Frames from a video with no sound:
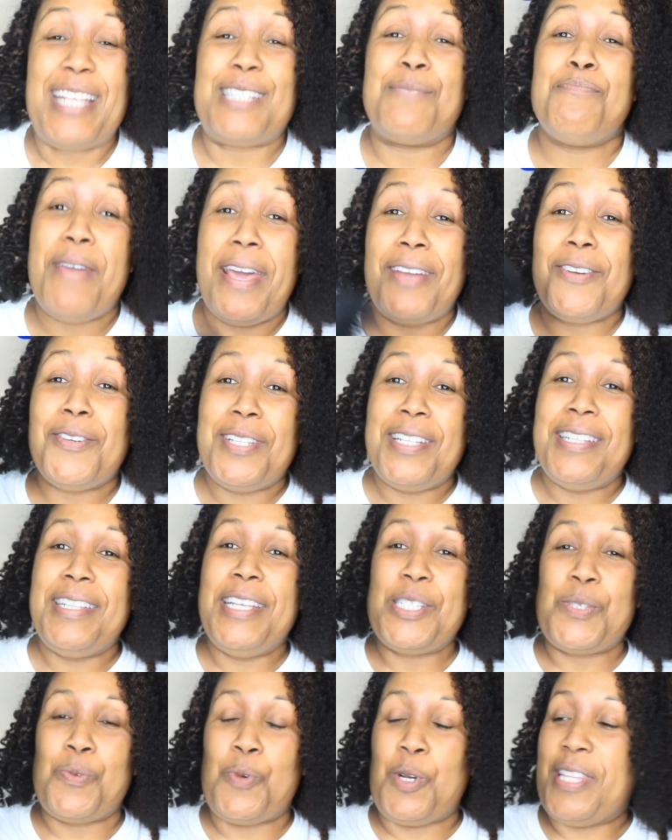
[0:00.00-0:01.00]
that's better than
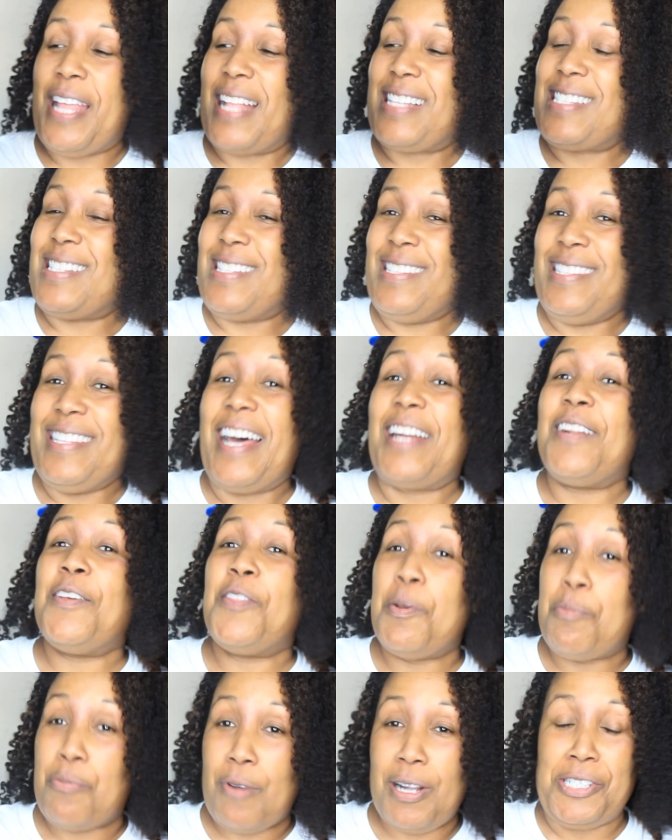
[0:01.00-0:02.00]
this one that's none
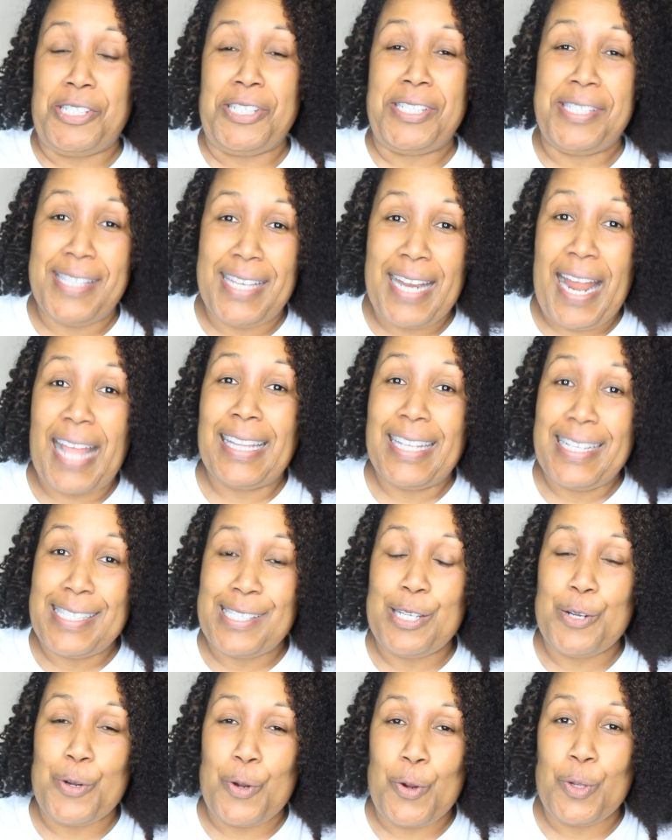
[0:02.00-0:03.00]
of the brushes that I
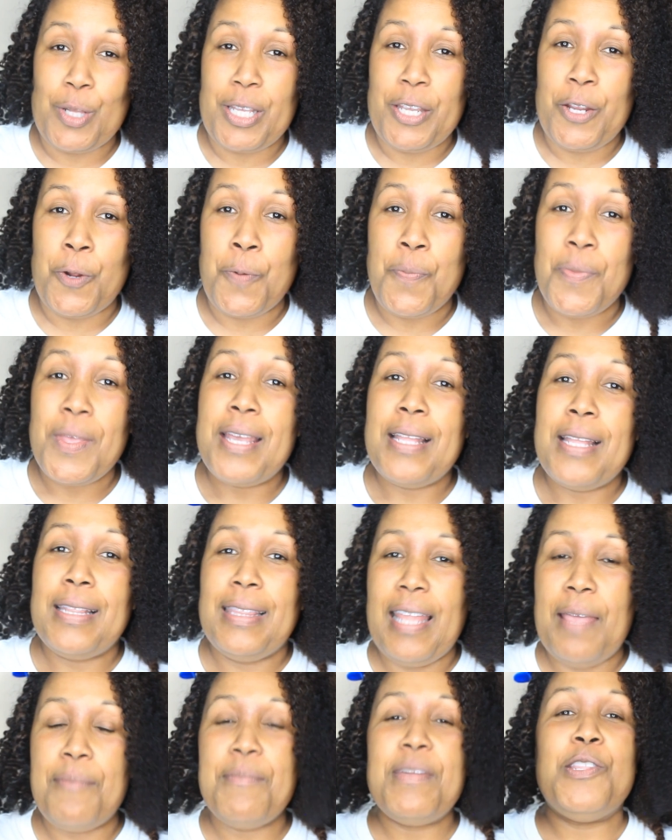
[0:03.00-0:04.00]
listed earlier
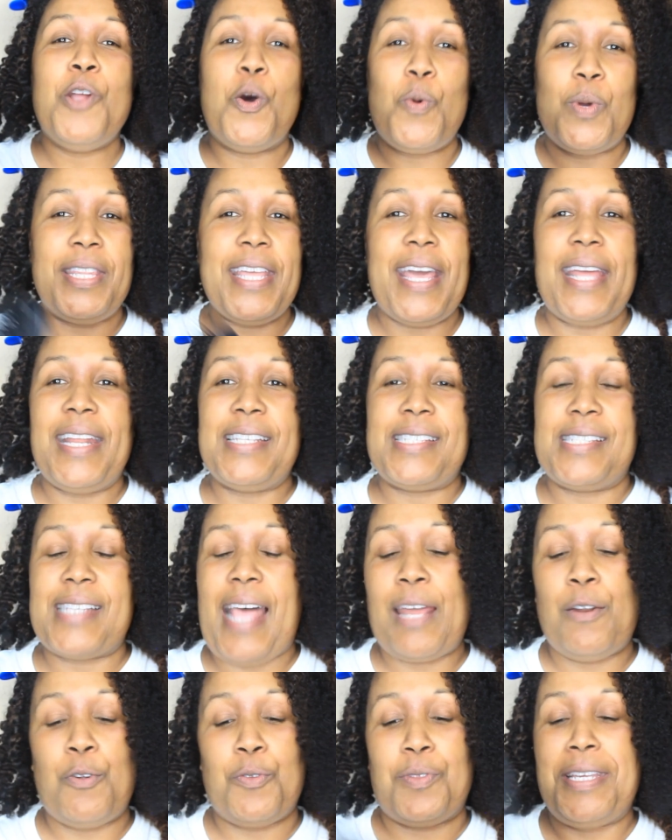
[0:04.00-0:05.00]
let me know what that is
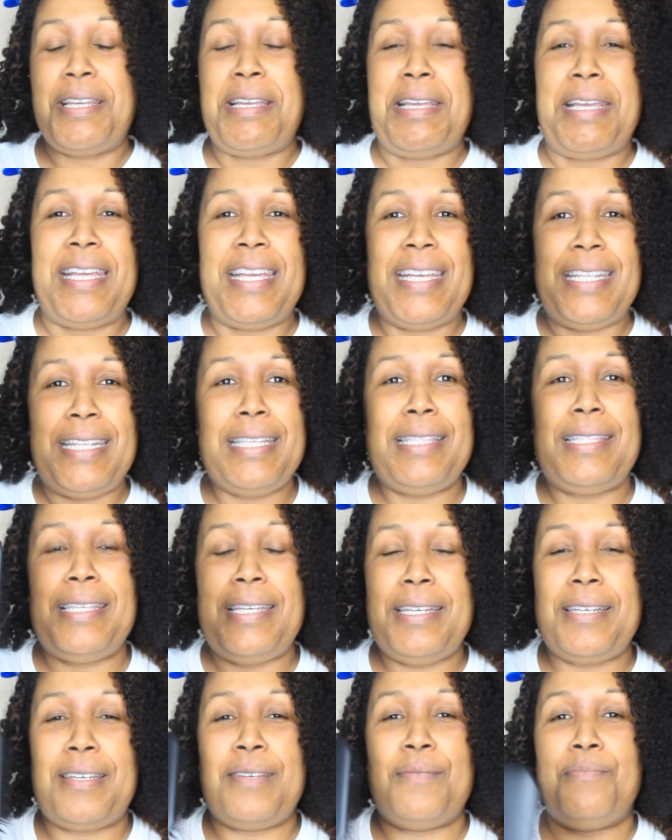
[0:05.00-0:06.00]
I don't think
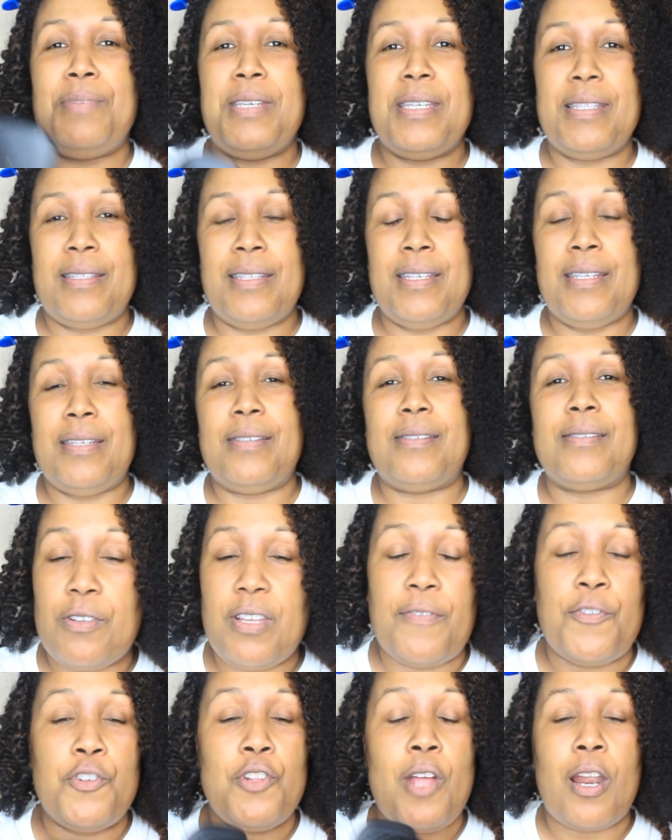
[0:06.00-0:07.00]
anything can beat this
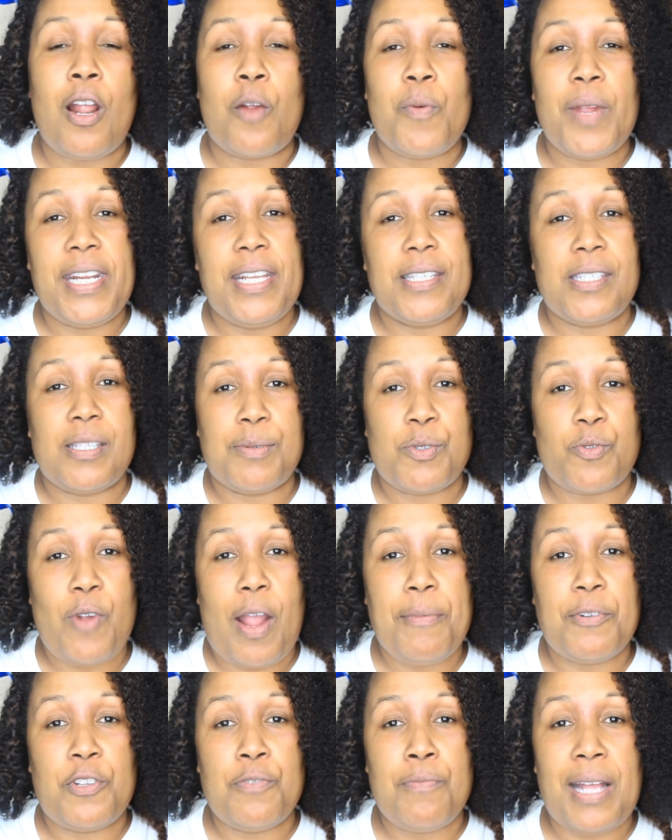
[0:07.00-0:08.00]
if you're not already a
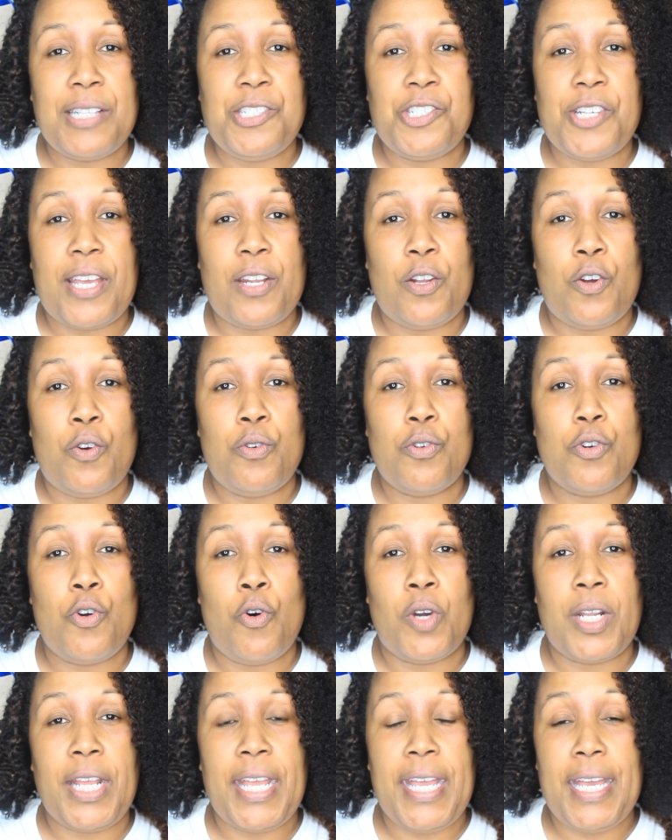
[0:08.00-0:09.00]
subscriber to my channel
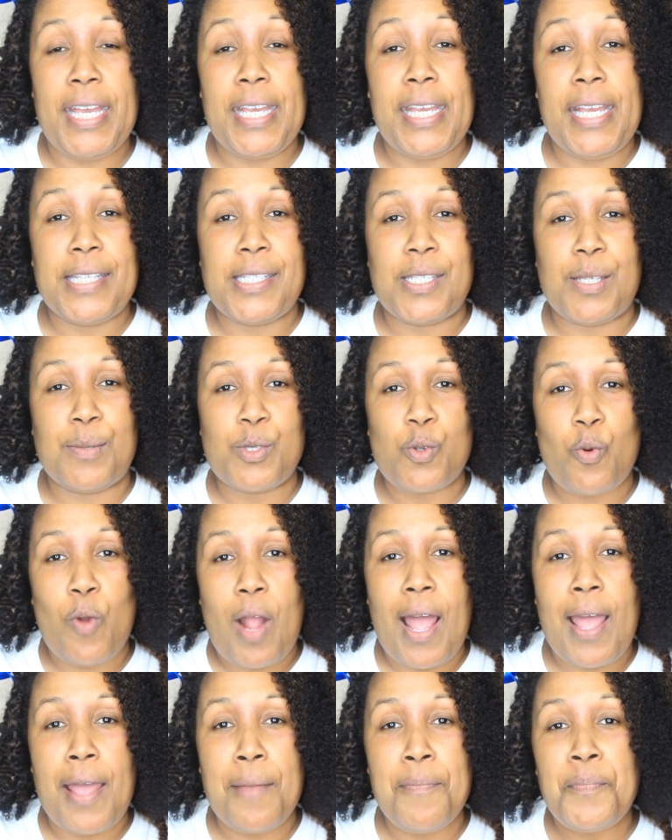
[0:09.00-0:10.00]
go on ahead and
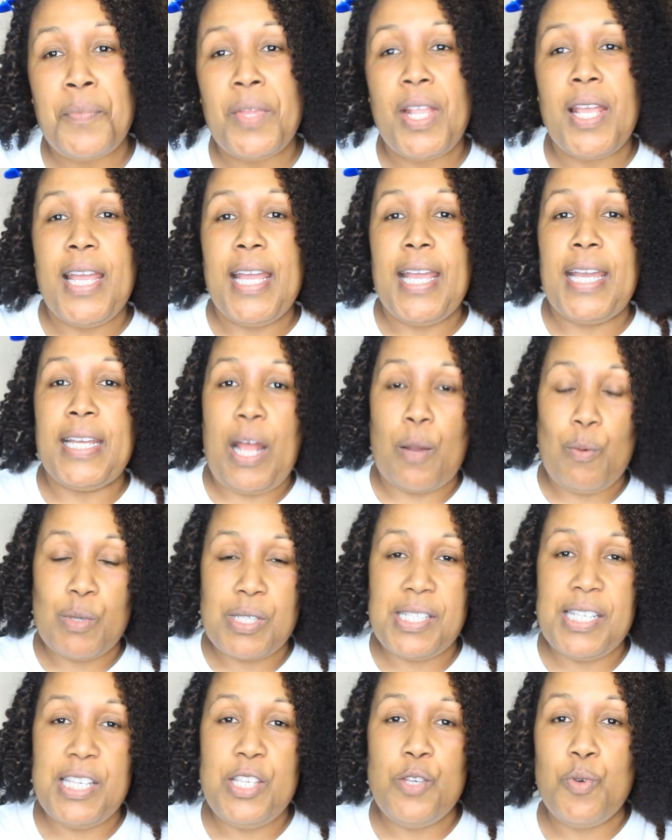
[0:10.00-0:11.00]
subscribe and I will
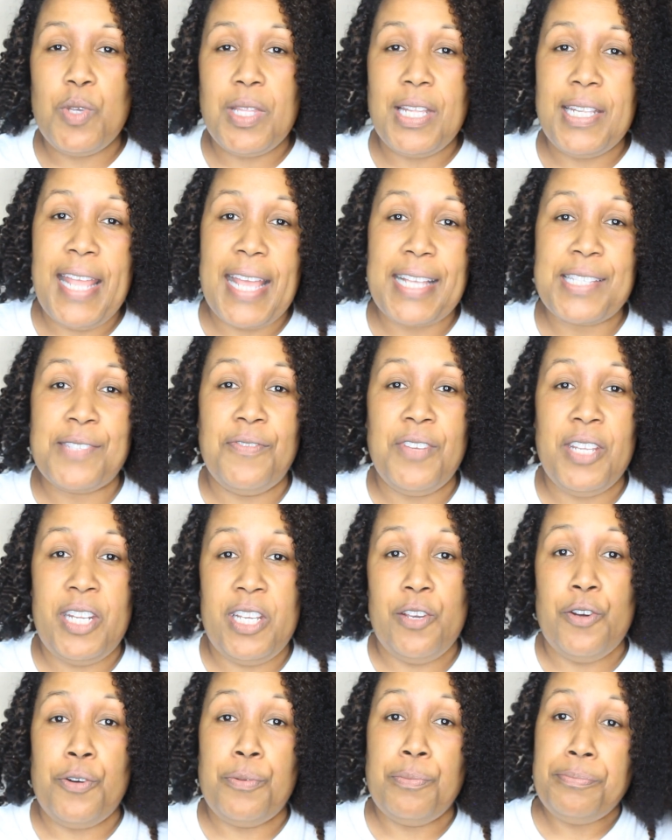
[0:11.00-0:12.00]
see you in the next
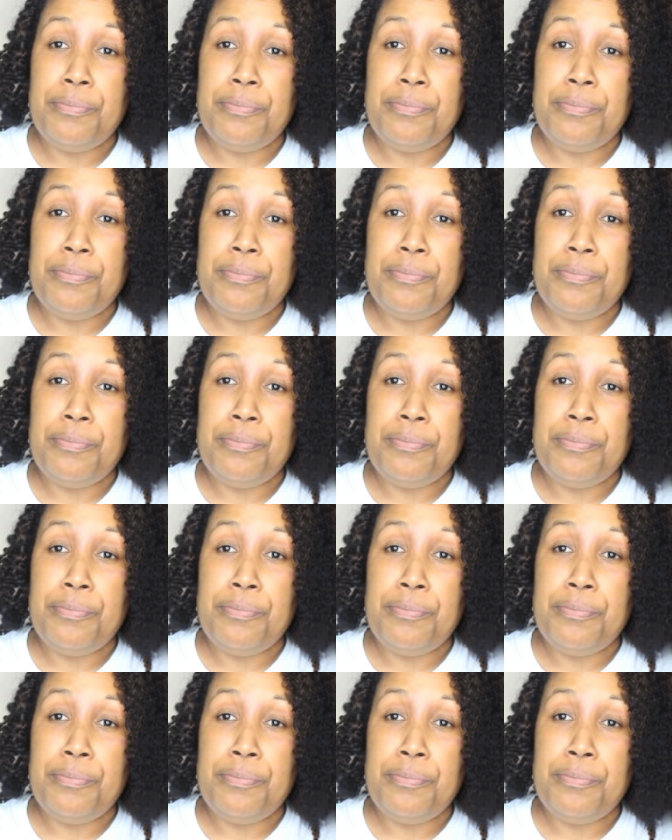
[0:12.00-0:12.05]
video